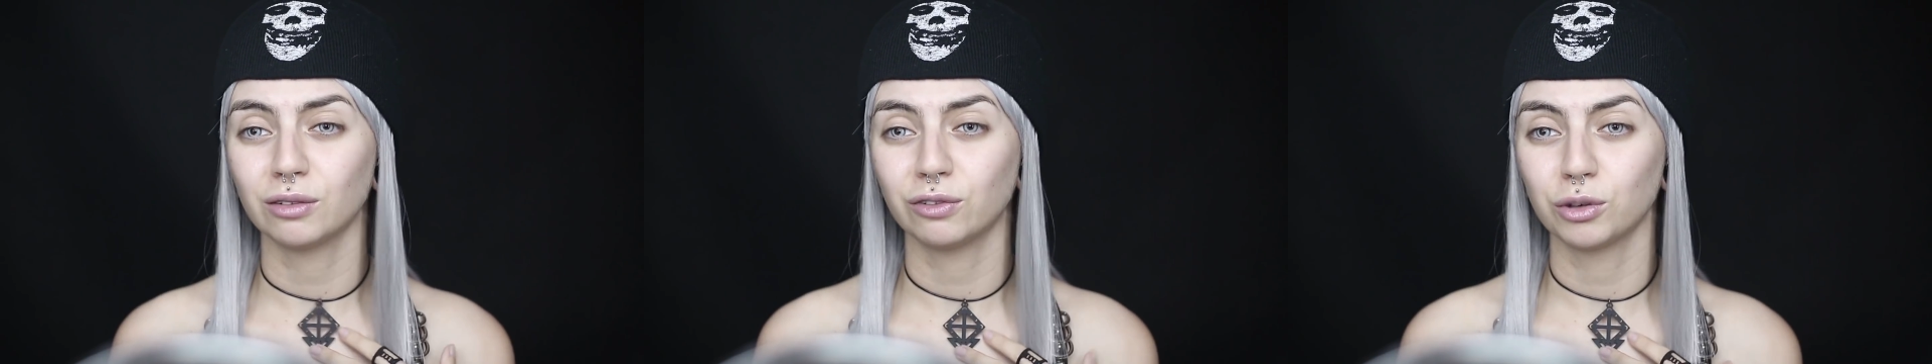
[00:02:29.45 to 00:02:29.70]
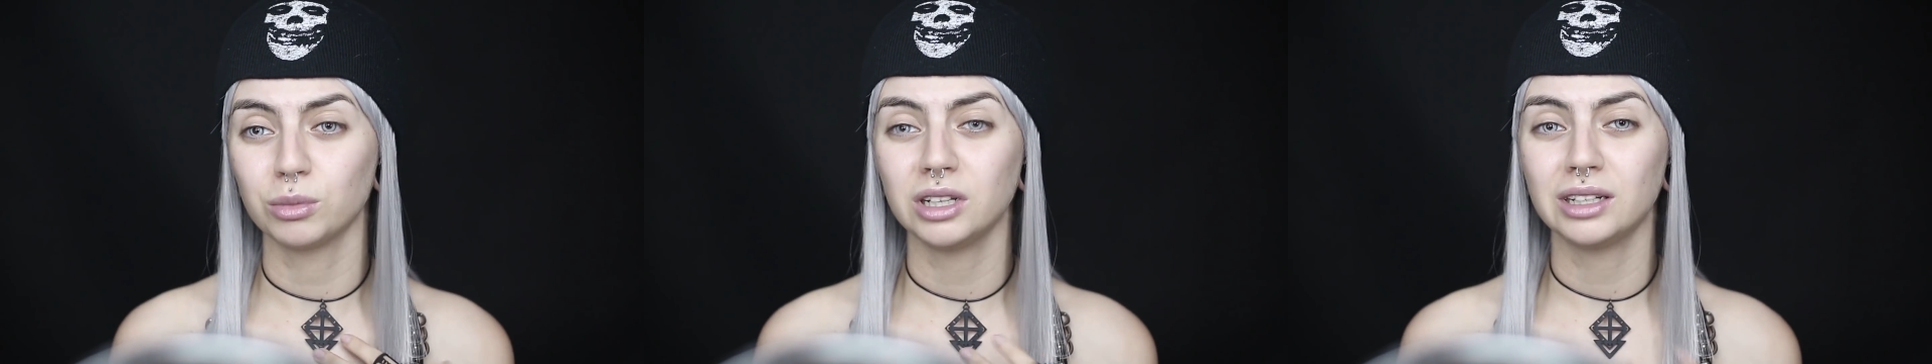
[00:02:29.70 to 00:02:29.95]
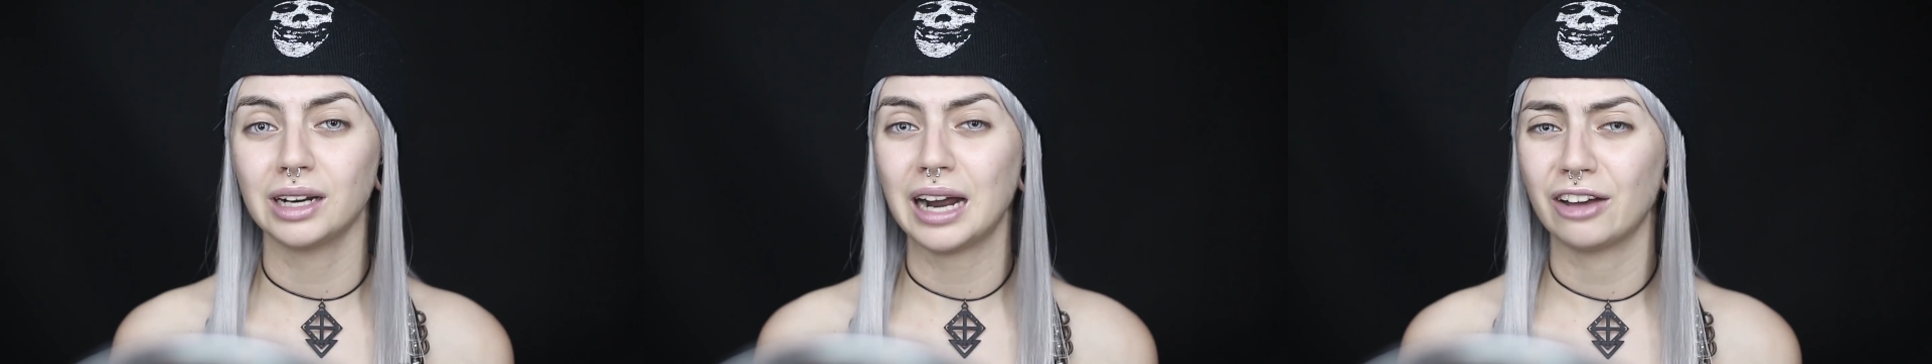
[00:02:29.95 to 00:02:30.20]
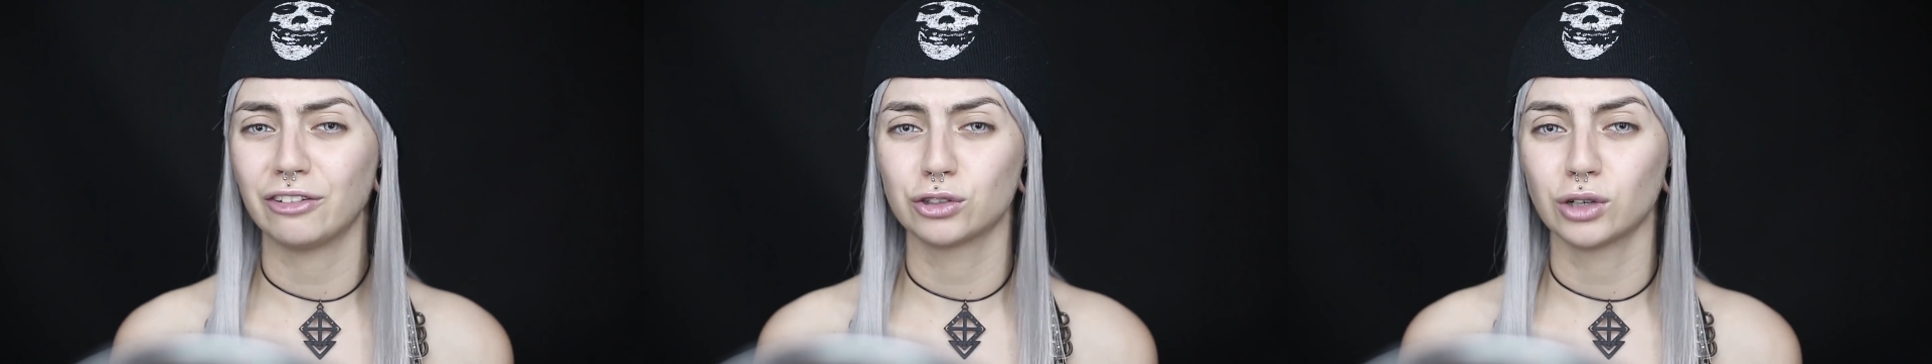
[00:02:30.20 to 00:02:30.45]
For me that I
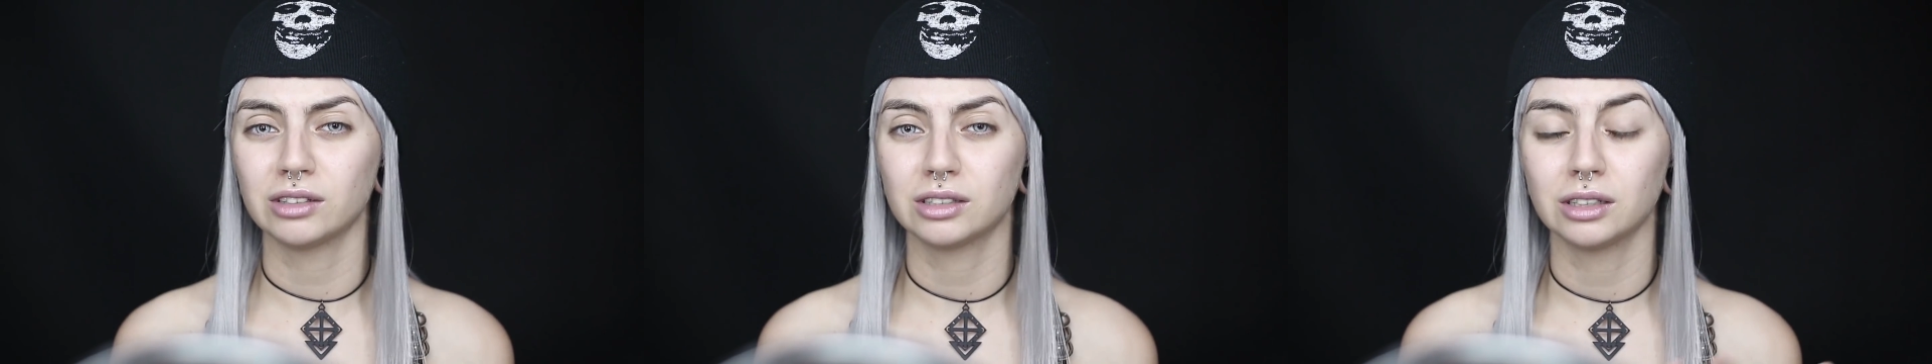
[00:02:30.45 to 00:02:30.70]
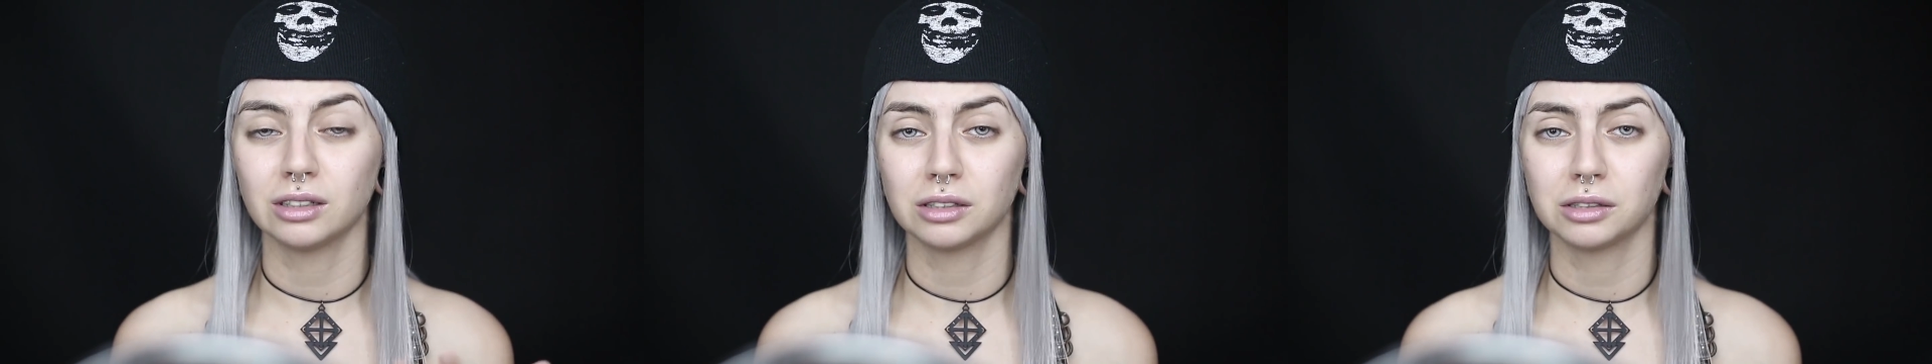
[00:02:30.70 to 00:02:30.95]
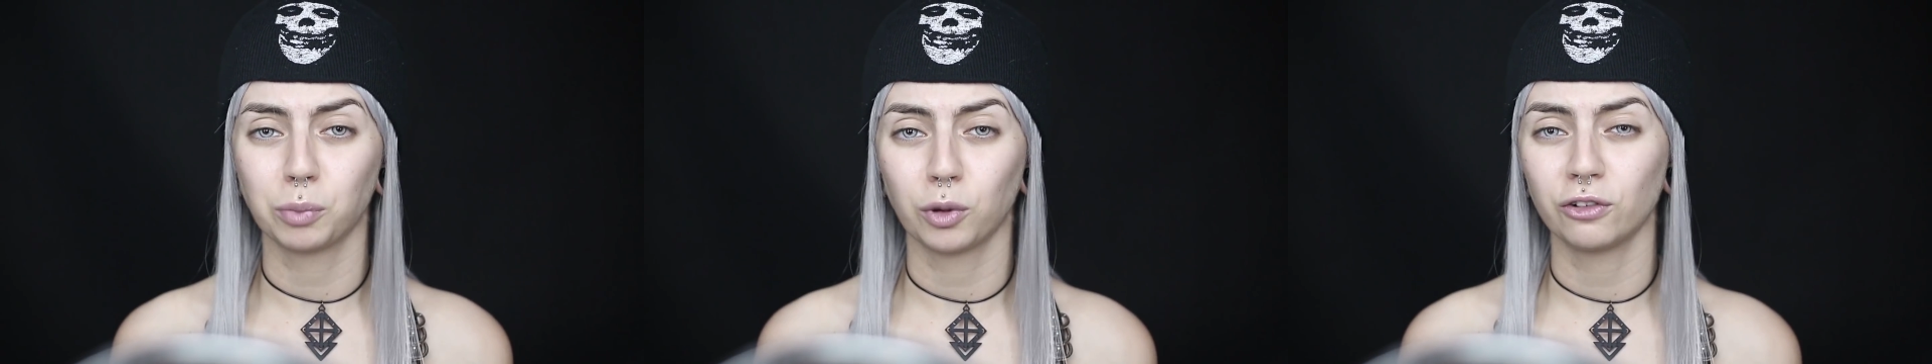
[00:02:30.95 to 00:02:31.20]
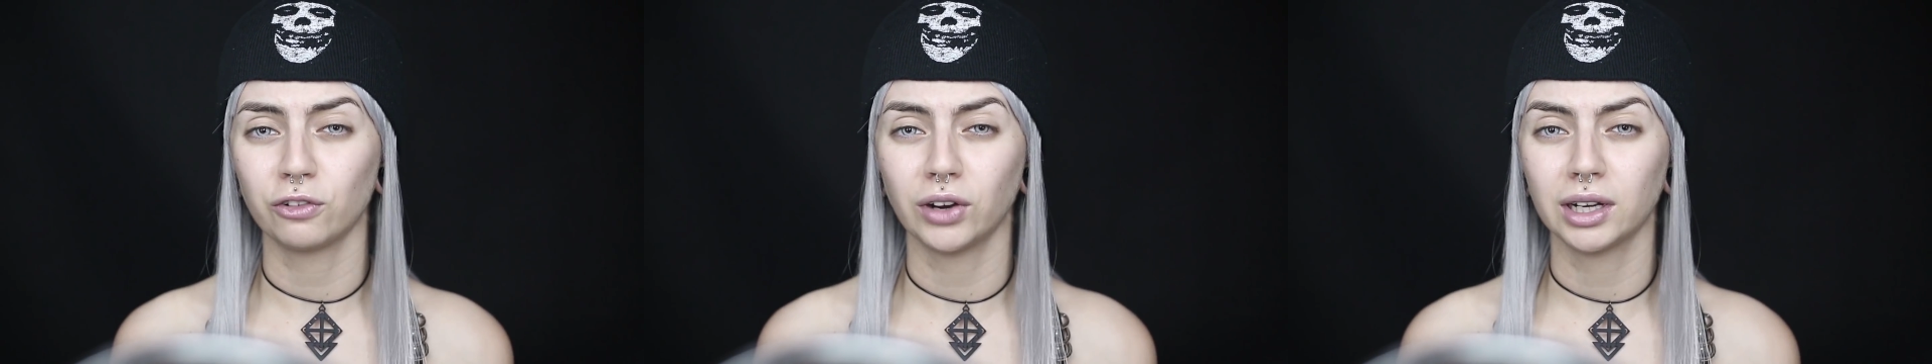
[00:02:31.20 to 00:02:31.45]
have dry skin, is
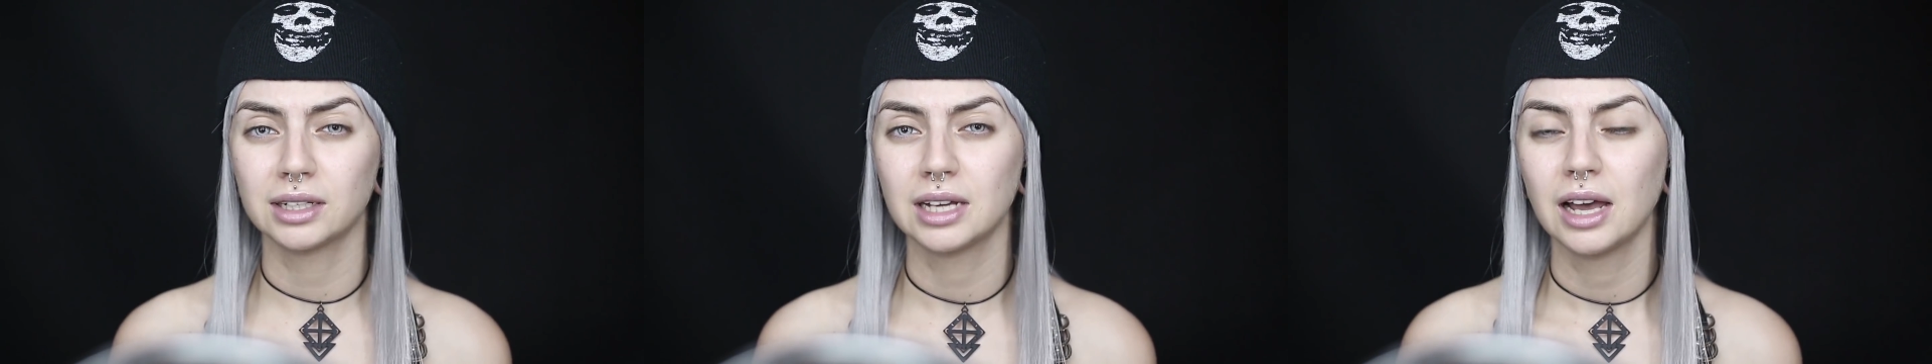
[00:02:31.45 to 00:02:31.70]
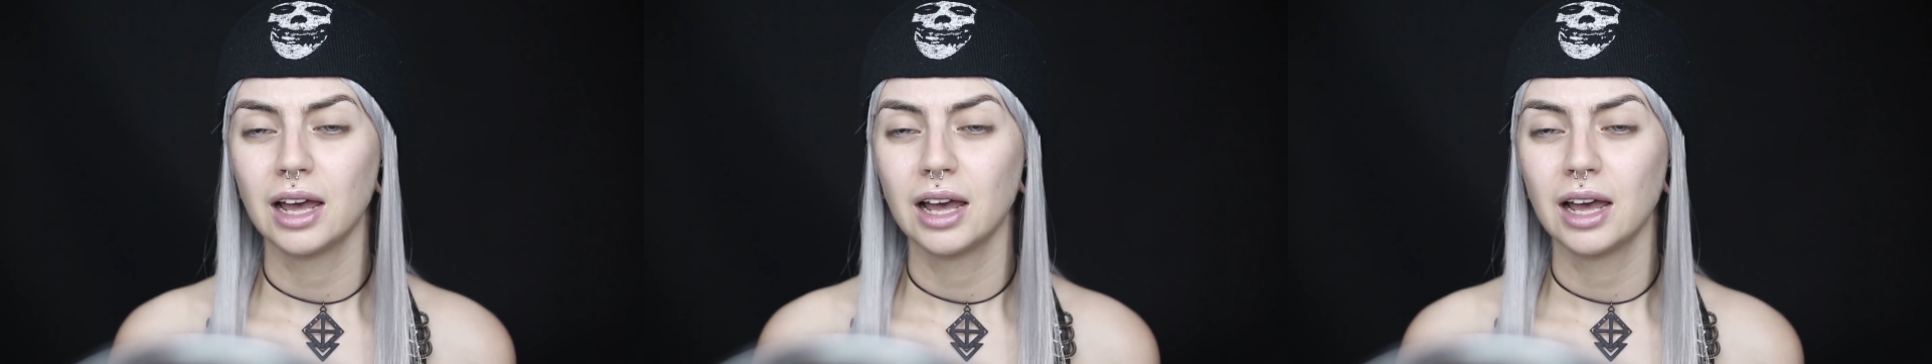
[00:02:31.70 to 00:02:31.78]
perfect,